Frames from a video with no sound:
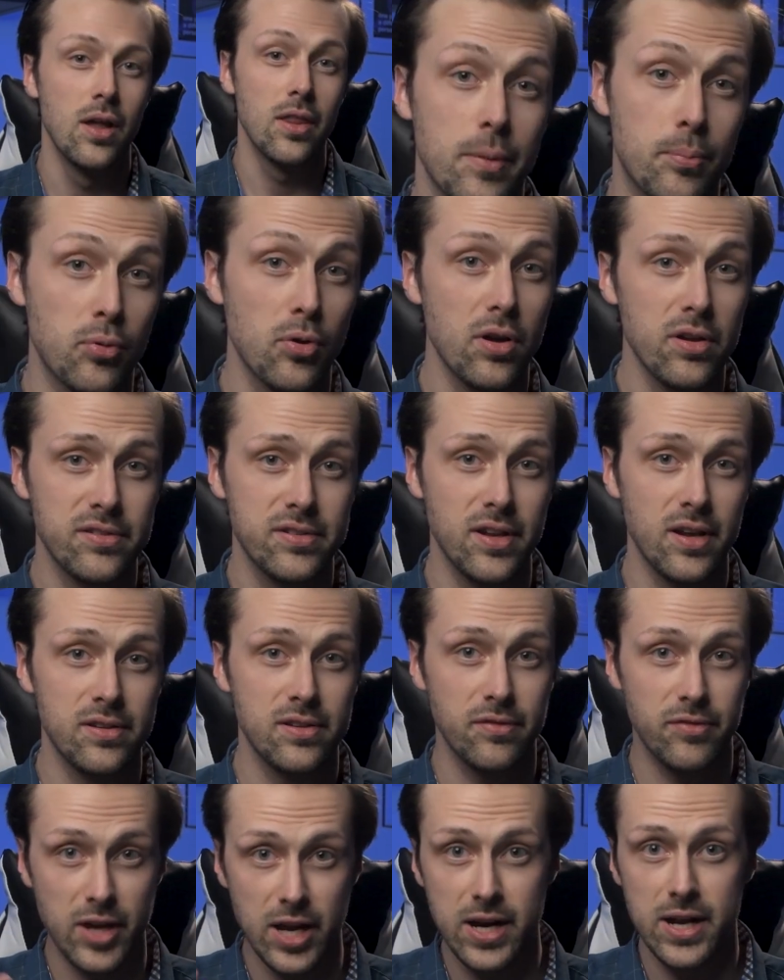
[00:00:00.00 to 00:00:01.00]
the
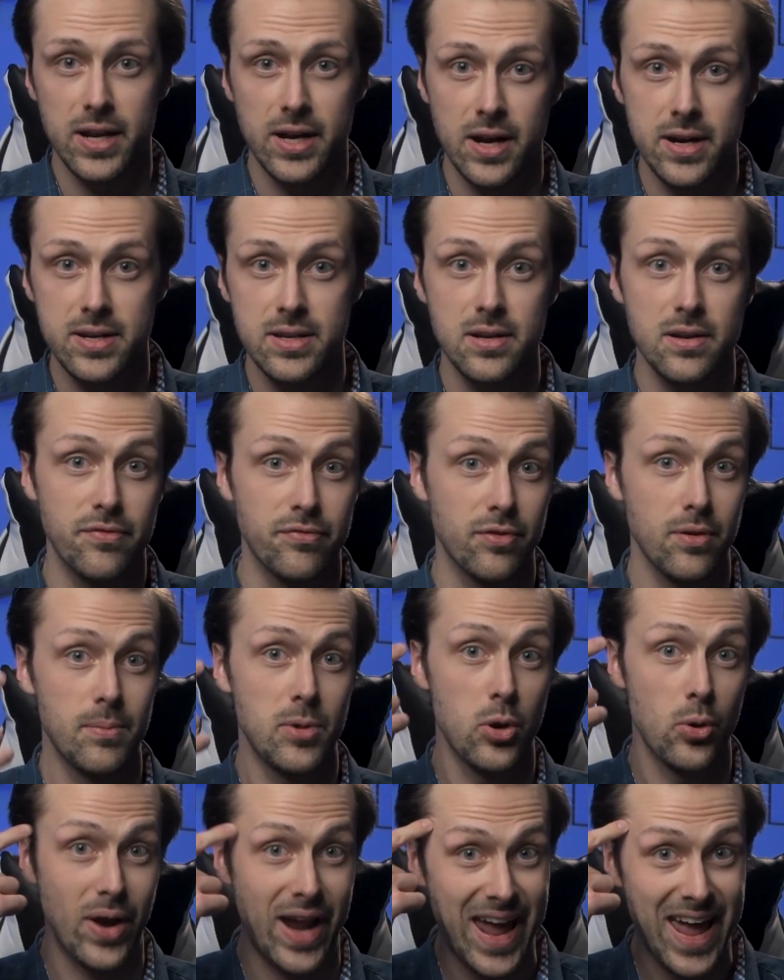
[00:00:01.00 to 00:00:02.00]
process of getting an idea from
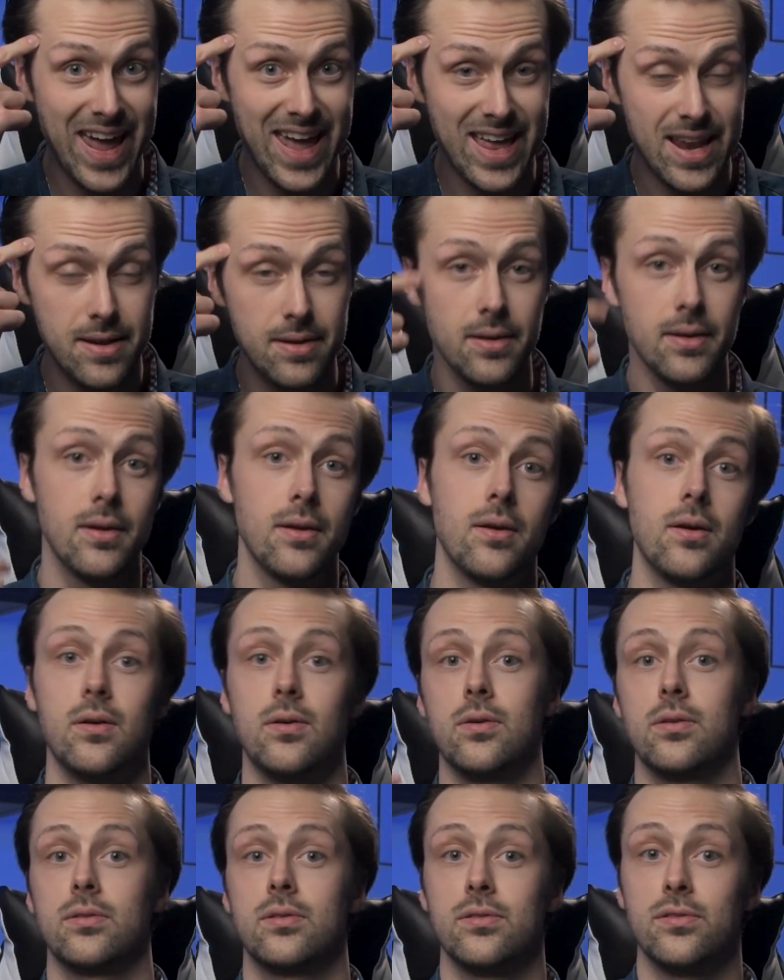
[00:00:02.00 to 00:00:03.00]
your head
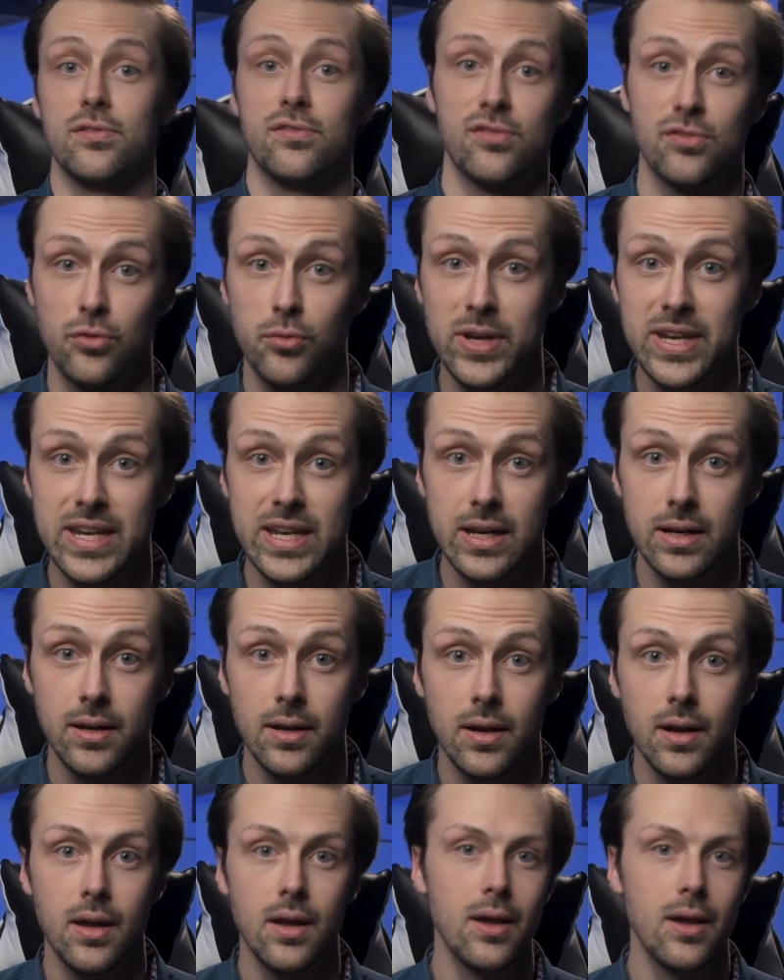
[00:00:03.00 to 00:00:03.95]
onto the screen.